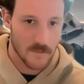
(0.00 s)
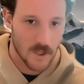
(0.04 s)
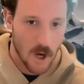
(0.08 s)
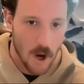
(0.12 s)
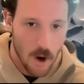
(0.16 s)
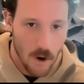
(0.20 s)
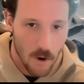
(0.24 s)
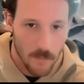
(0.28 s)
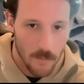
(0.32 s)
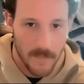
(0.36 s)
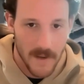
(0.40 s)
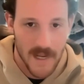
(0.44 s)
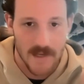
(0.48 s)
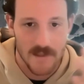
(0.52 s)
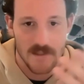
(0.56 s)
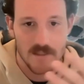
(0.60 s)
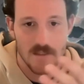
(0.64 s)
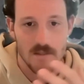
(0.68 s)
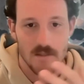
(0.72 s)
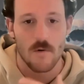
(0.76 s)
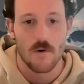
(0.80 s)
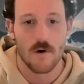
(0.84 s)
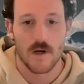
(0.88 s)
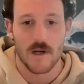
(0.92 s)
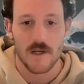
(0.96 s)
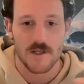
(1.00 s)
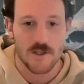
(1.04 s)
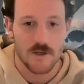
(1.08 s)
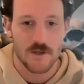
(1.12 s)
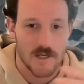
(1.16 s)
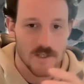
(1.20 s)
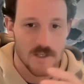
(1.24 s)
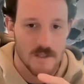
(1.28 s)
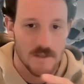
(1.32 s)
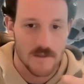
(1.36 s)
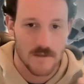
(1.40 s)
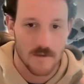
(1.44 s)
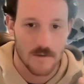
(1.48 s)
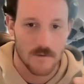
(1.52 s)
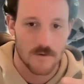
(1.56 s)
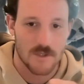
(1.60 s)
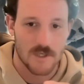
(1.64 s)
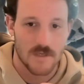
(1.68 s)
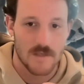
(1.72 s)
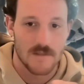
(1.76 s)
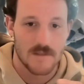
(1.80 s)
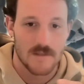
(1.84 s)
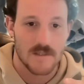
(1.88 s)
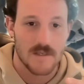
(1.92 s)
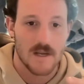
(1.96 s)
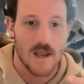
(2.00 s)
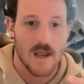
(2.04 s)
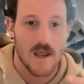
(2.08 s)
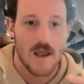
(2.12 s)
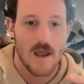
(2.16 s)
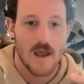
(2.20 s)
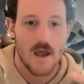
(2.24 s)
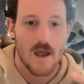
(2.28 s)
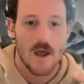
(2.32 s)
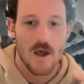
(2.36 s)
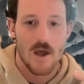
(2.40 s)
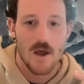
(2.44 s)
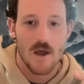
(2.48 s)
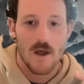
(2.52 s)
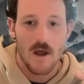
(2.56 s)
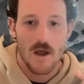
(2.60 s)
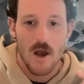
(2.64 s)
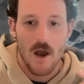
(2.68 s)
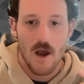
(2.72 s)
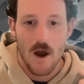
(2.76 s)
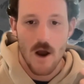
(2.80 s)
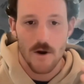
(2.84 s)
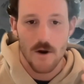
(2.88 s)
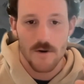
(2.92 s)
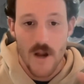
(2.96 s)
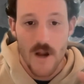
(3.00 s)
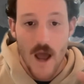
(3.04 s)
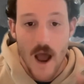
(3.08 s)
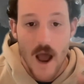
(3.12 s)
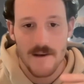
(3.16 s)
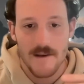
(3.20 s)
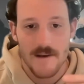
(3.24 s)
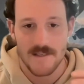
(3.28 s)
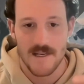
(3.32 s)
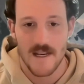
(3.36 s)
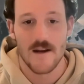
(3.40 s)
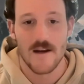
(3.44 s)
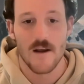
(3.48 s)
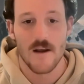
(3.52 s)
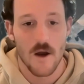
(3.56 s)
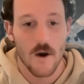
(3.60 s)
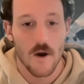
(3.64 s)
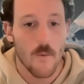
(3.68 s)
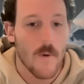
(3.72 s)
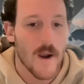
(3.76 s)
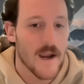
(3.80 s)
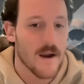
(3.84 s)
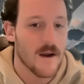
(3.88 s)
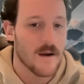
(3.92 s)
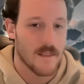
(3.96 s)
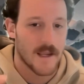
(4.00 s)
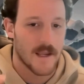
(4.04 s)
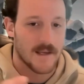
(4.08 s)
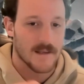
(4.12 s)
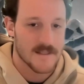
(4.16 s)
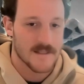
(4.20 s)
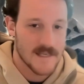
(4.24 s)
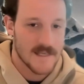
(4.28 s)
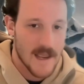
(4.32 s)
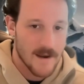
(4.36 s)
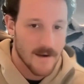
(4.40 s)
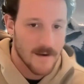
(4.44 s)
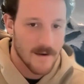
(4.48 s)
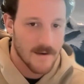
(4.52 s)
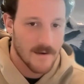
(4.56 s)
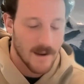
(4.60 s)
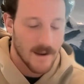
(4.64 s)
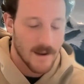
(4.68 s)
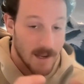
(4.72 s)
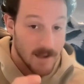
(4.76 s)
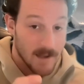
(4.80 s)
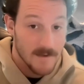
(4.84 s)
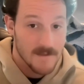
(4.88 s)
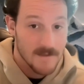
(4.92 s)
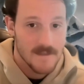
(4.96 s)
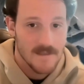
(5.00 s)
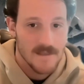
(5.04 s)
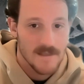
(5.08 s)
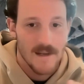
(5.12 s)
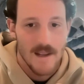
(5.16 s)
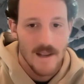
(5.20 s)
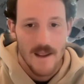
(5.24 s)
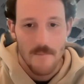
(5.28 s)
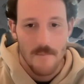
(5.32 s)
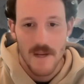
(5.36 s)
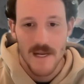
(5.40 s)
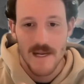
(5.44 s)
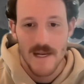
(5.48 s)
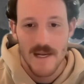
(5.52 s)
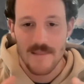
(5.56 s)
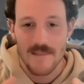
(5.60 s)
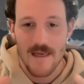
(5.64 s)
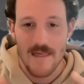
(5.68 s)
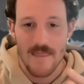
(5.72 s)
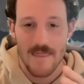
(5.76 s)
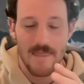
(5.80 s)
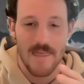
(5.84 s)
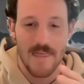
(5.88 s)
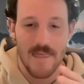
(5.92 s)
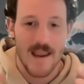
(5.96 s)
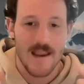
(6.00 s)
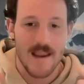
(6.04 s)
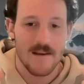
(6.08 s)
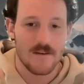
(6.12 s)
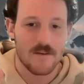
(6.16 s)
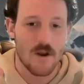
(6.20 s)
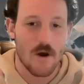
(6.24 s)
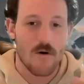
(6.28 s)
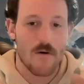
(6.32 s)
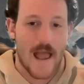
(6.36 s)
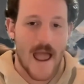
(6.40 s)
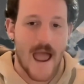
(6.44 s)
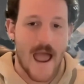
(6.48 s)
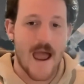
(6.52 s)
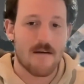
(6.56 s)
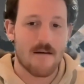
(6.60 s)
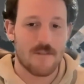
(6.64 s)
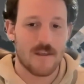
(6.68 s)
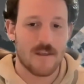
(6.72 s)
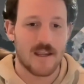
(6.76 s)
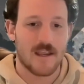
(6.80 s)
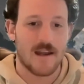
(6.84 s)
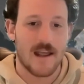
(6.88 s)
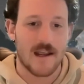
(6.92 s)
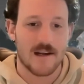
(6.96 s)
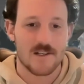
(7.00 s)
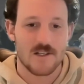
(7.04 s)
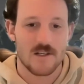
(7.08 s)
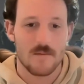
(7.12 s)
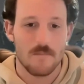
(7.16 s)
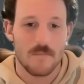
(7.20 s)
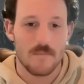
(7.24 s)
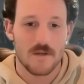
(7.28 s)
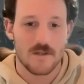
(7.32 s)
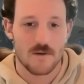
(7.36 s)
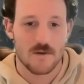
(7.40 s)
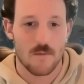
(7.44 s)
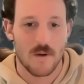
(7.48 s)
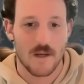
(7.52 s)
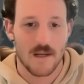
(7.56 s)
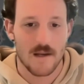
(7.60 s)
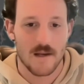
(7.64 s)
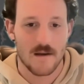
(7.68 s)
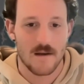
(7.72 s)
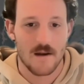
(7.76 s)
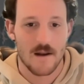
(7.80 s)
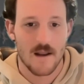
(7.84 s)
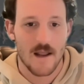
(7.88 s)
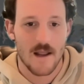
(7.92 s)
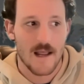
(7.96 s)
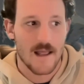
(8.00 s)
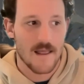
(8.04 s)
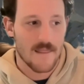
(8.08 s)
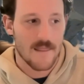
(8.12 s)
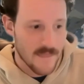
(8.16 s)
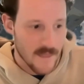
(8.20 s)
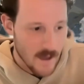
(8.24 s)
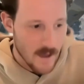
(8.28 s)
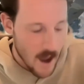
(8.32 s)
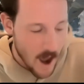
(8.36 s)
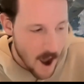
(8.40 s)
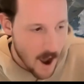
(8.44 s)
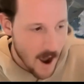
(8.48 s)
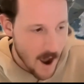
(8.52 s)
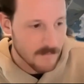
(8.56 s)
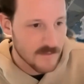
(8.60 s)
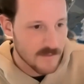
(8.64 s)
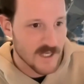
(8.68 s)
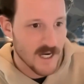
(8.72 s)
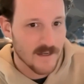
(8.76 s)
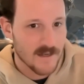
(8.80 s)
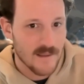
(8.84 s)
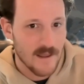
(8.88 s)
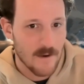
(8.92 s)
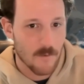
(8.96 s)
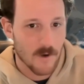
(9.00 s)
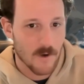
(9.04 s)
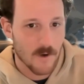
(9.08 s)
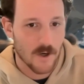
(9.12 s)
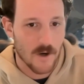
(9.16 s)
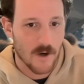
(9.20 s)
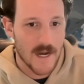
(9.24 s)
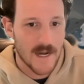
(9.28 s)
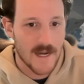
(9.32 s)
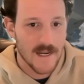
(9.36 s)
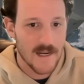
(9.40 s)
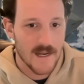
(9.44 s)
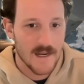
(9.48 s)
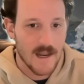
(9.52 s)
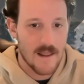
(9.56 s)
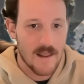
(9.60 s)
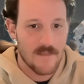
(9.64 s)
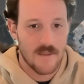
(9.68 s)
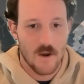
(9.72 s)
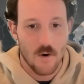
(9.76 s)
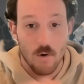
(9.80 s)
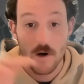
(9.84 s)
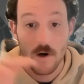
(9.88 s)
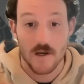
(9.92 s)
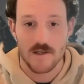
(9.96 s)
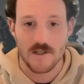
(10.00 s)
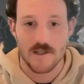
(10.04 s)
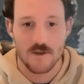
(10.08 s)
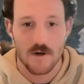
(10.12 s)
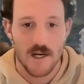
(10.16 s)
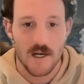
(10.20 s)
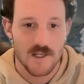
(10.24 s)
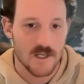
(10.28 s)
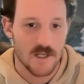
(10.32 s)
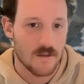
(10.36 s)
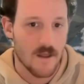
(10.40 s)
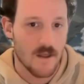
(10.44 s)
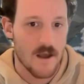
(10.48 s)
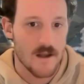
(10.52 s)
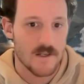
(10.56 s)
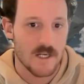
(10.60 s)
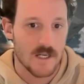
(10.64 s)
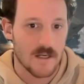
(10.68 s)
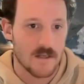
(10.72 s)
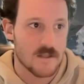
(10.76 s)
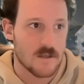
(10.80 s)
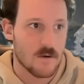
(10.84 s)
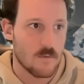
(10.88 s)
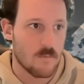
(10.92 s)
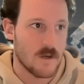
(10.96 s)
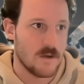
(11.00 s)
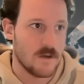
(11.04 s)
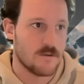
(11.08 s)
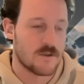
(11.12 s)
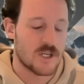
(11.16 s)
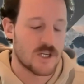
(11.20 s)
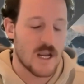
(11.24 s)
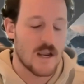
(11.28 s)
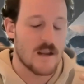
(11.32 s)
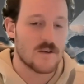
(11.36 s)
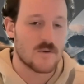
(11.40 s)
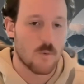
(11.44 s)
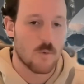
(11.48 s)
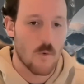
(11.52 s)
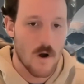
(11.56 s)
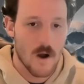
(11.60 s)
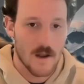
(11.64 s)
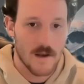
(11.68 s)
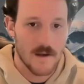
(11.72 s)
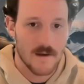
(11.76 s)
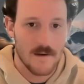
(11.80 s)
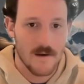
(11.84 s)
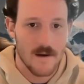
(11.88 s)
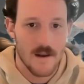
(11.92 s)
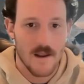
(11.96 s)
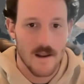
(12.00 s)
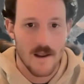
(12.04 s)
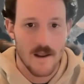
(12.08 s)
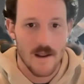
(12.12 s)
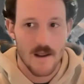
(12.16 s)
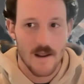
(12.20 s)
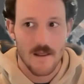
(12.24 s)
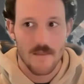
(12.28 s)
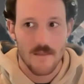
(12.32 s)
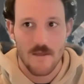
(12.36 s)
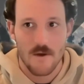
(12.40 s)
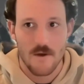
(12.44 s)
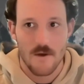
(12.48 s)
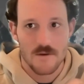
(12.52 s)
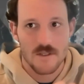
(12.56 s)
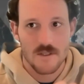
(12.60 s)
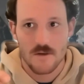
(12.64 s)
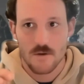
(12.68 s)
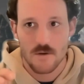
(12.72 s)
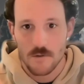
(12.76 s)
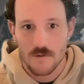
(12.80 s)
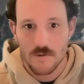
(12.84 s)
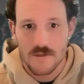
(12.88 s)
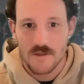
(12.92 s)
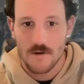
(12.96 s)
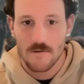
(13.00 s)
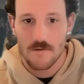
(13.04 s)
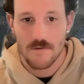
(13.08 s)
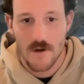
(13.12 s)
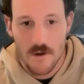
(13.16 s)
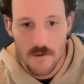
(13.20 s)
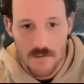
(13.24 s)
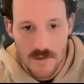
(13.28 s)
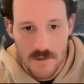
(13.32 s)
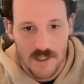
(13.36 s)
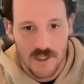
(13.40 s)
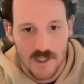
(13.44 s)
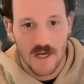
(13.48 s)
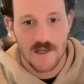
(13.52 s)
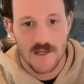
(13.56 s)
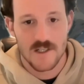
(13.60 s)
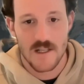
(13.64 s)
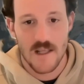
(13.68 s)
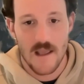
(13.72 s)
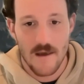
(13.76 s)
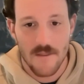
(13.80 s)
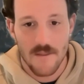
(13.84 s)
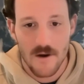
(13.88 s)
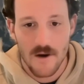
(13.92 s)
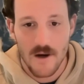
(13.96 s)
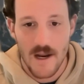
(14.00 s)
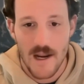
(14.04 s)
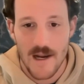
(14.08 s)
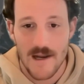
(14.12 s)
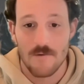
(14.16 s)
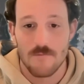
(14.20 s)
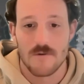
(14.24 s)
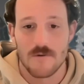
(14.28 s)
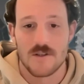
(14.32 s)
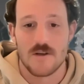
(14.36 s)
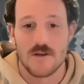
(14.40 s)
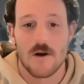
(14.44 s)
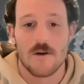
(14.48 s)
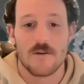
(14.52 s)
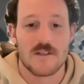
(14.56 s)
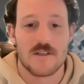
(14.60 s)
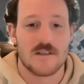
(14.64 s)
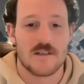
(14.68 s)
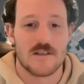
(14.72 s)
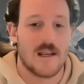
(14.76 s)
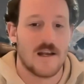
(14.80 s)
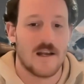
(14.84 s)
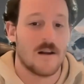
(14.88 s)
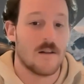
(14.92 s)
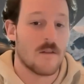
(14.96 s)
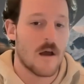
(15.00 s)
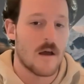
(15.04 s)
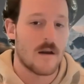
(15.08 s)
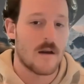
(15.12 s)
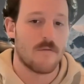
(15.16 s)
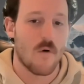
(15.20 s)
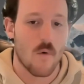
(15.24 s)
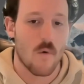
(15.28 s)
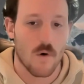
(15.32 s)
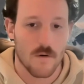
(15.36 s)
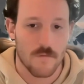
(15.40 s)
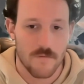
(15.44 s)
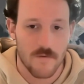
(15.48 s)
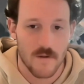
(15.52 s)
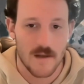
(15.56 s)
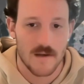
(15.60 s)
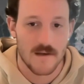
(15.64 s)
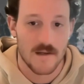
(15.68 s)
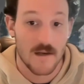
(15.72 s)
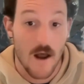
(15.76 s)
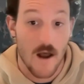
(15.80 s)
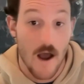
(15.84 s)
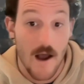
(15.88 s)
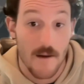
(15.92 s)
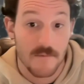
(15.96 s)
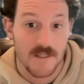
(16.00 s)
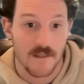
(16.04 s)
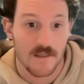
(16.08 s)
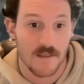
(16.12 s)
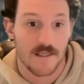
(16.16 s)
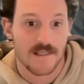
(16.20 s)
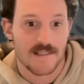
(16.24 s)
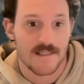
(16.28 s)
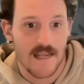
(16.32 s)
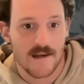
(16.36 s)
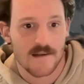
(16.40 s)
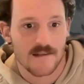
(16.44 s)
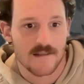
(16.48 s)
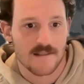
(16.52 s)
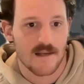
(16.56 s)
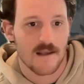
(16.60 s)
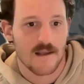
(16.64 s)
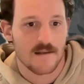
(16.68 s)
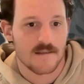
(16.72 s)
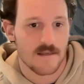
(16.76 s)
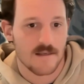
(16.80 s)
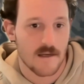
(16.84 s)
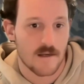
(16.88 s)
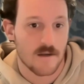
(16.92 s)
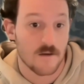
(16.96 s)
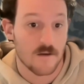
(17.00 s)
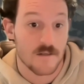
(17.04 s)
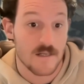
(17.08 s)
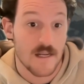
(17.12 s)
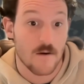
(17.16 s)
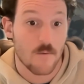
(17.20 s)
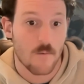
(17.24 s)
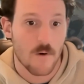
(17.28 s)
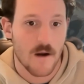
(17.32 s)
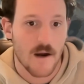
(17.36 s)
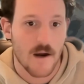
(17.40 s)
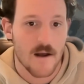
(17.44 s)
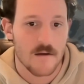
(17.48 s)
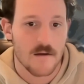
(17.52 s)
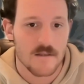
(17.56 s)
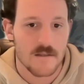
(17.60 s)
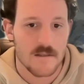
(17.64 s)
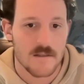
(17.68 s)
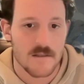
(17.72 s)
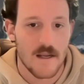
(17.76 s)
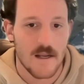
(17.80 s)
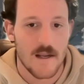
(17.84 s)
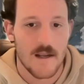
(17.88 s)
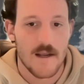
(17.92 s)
code-based orchestration solutions are not data aware like Ascend is, meaning that they don't have the connection between the object that we're creating and the orchestration logic. So when you change one, those tools don't know to change the other, and it results in a lot of orphaned and obsolete data sets in your data warehouse.